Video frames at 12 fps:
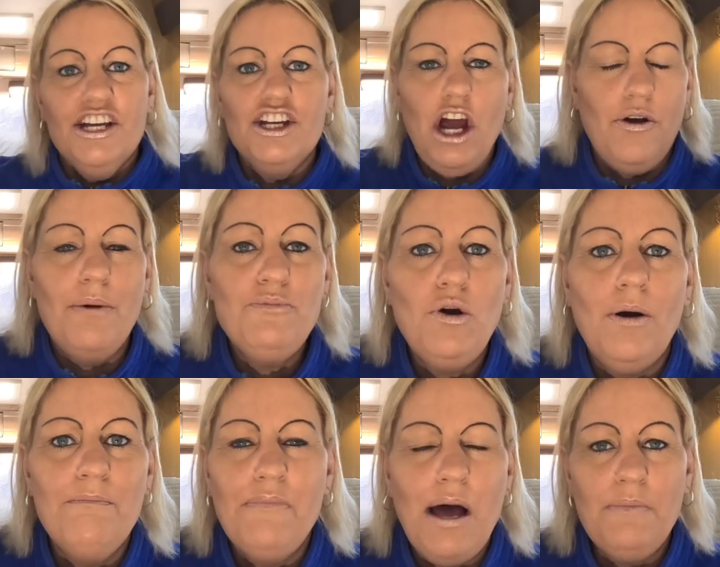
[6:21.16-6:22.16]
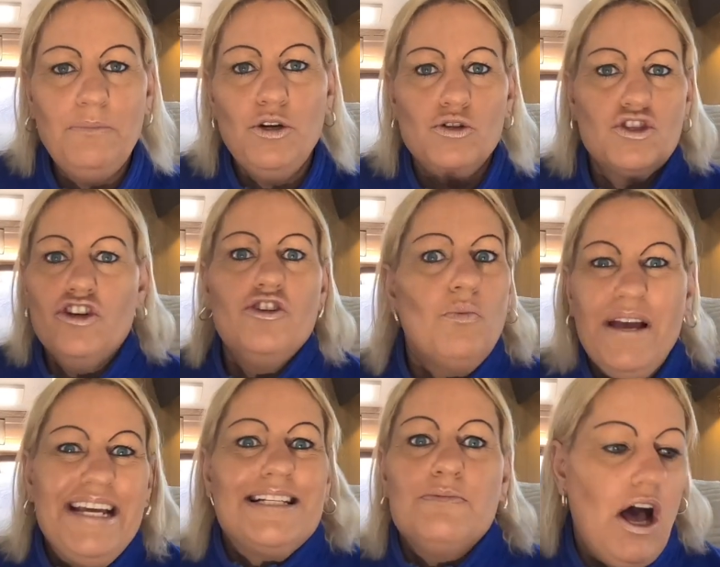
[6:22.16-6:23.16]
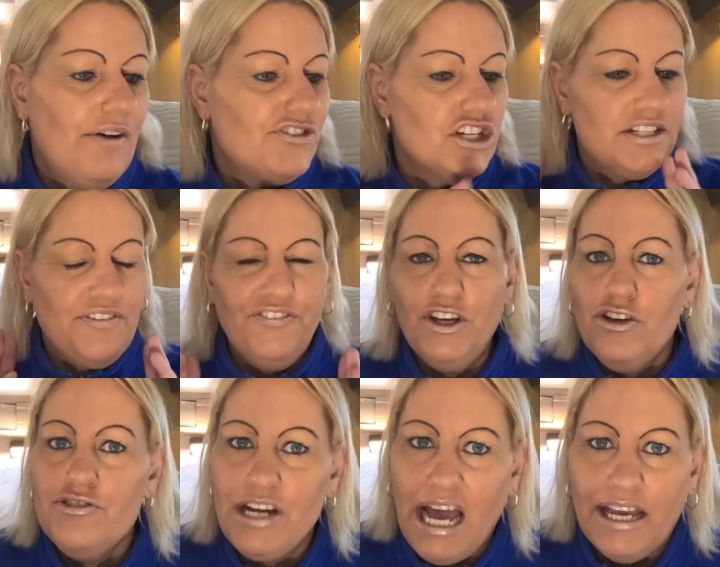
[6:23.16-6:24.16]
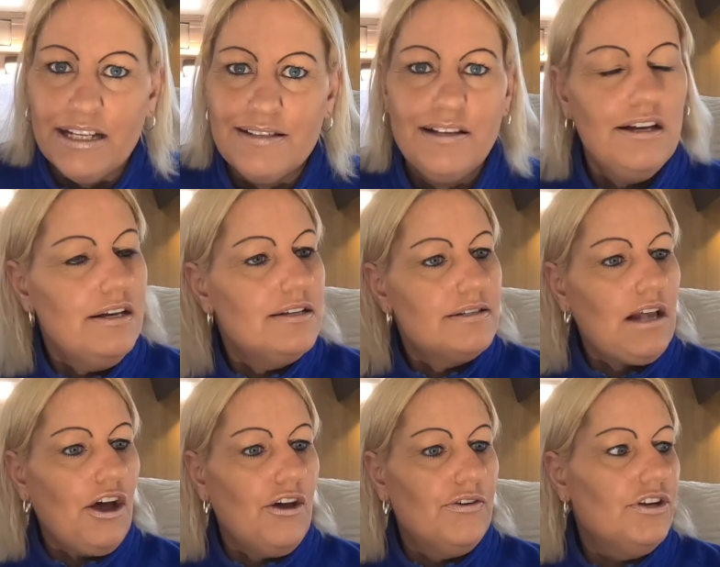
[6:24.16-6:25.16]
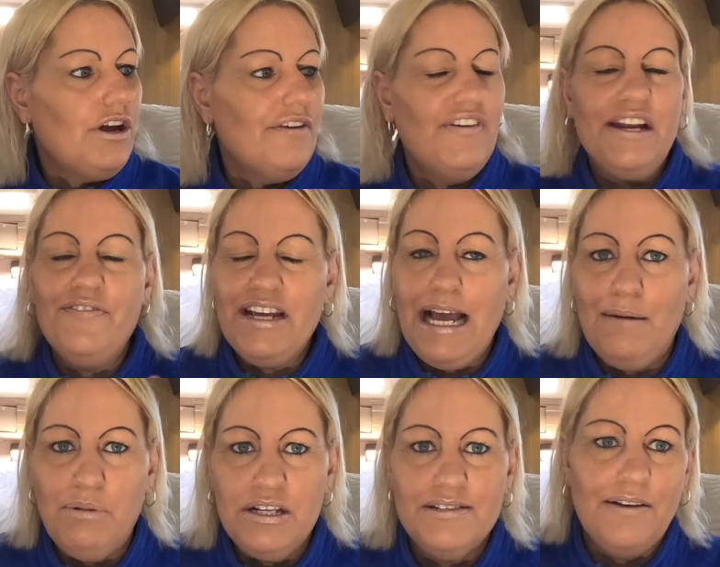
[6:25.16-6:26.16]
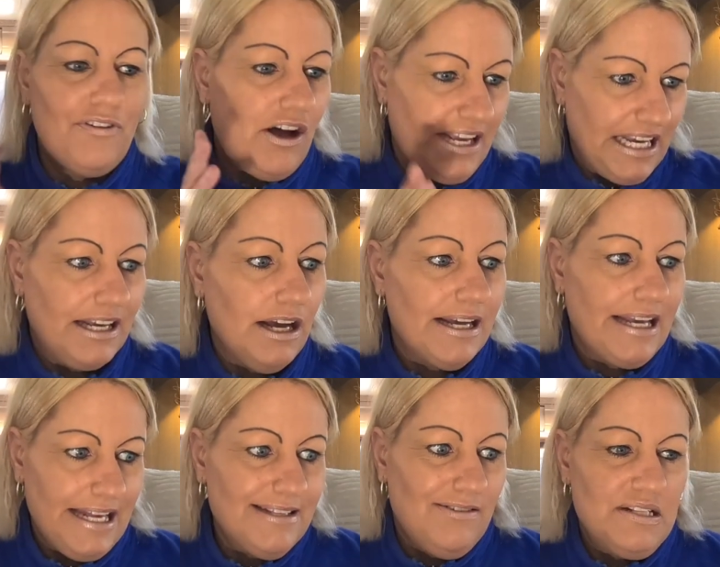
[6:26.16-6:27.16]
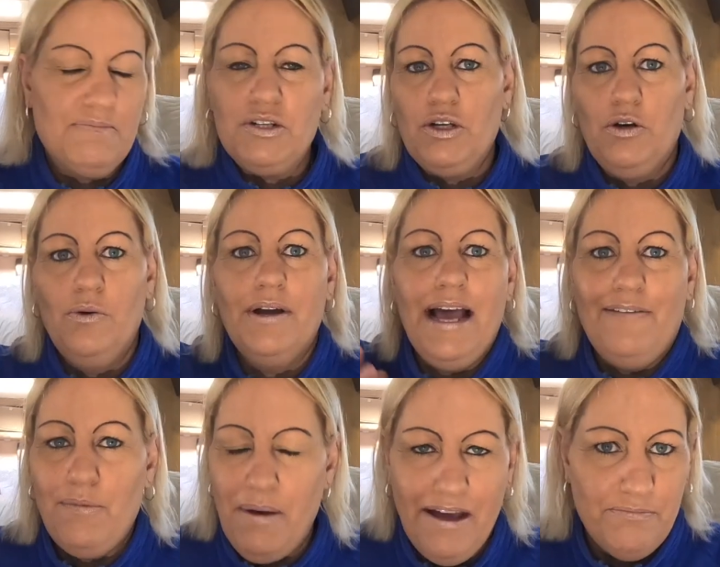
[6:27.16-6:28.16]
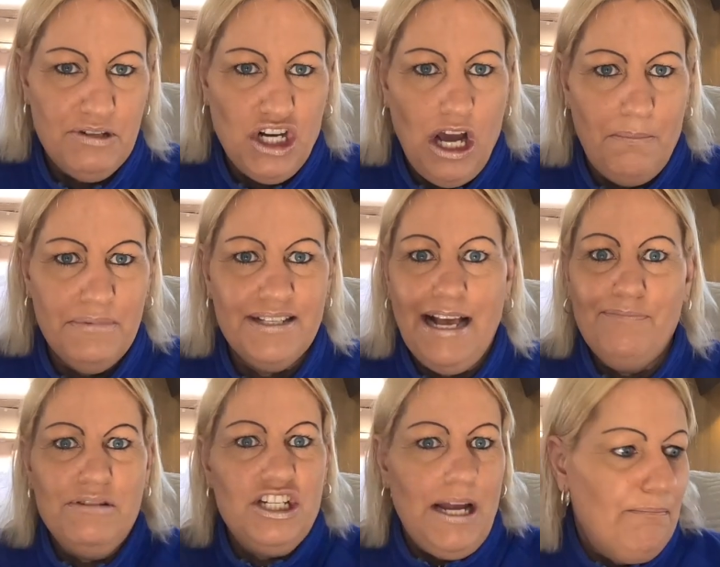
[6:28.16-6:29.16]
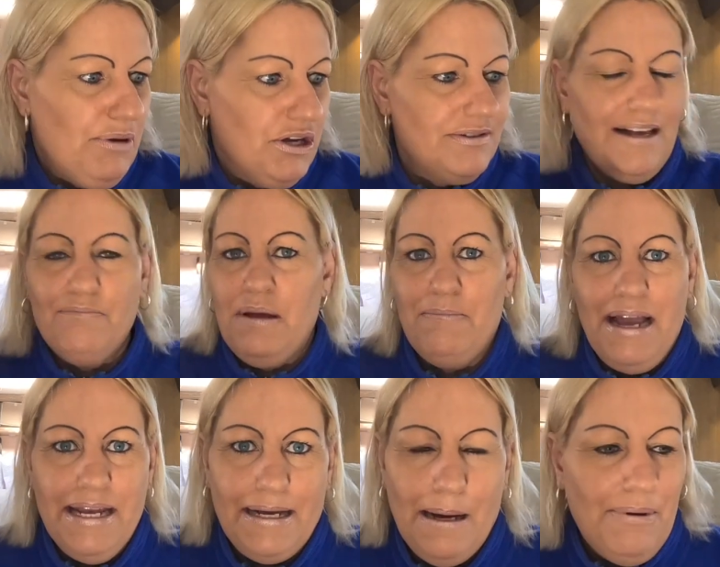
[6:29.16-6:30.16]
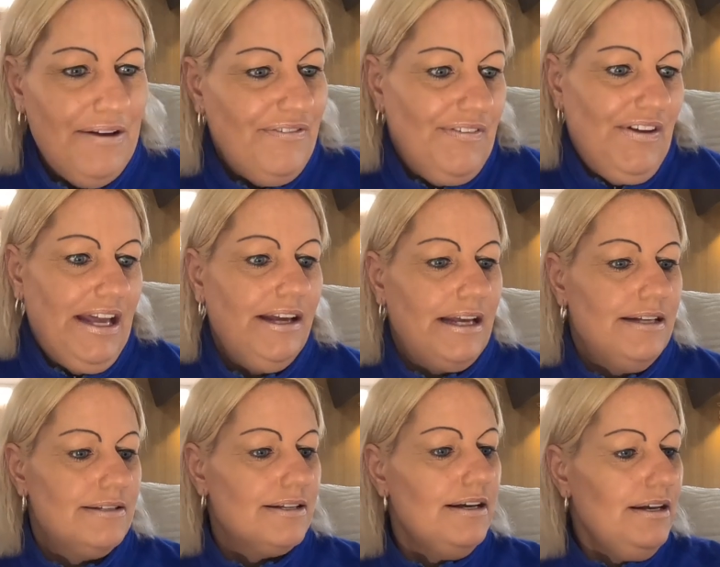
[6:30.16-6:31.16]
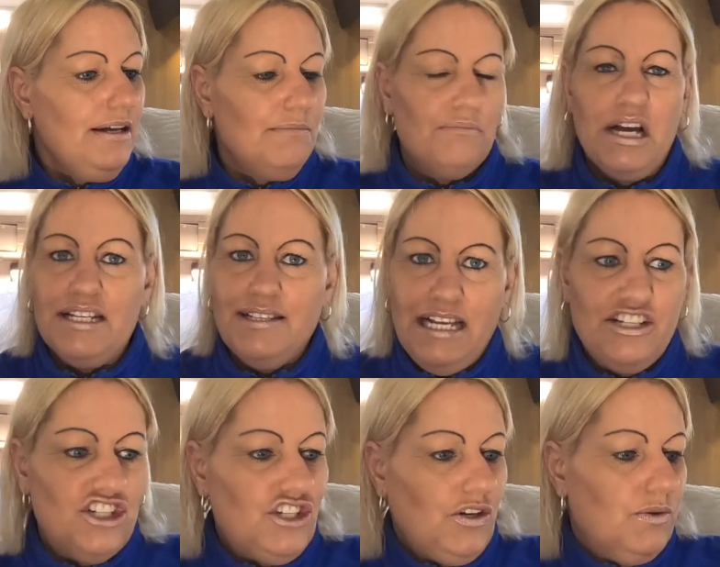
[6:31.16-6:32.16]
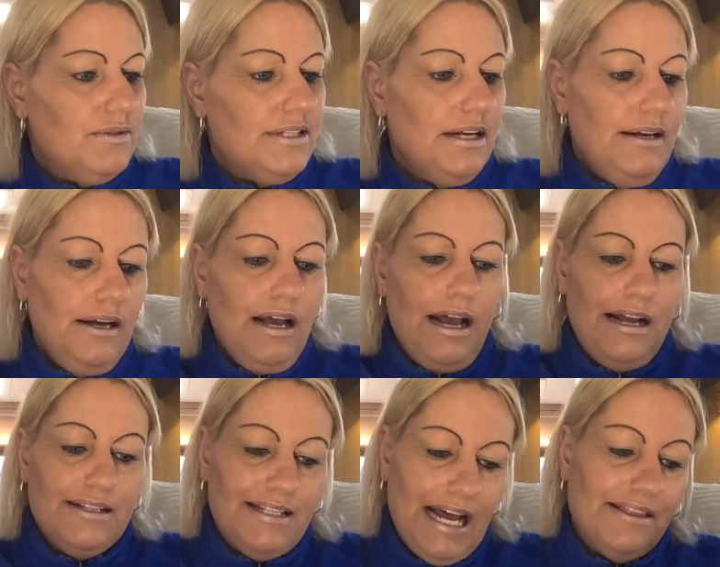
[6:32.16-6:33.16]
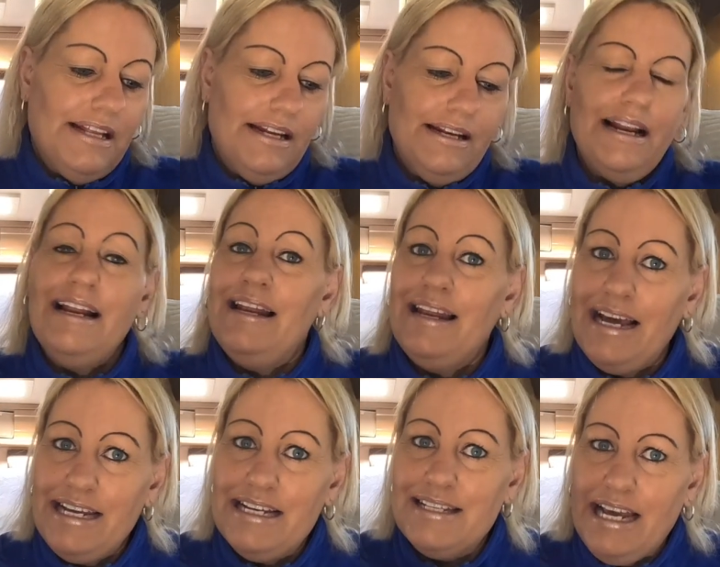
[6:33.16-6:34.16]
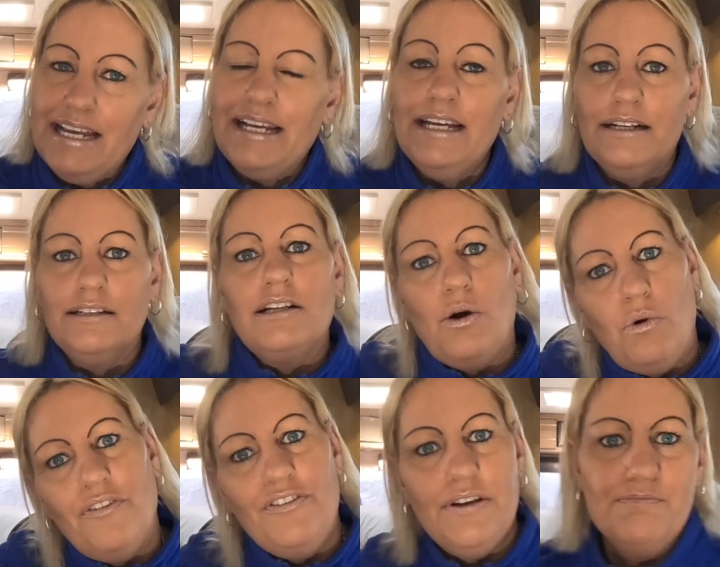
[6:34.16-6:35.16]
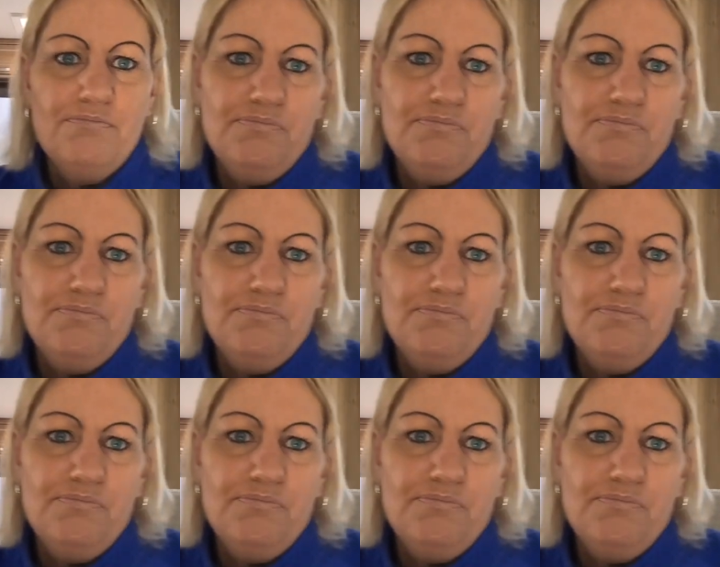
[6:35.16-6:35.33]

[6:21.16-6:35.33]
You know, I'm not doing a week's worth, just a few days. So, you know, if anything happens, I can get to hospital, have a pair of pyjamas, have me shampoos, have me makeup, everything, and my essentials. And then at a later date can go off and